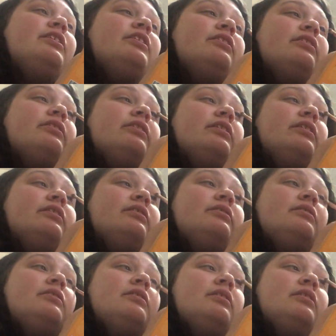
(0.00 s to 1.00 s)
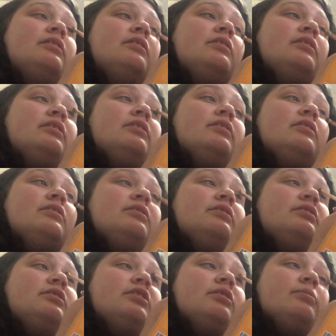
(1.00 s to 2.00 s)
here and
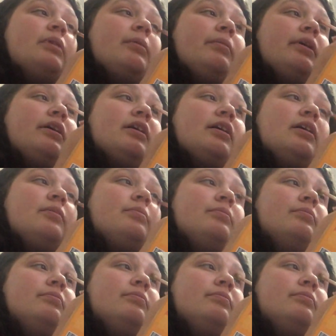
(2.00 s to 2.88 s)
do my makeup.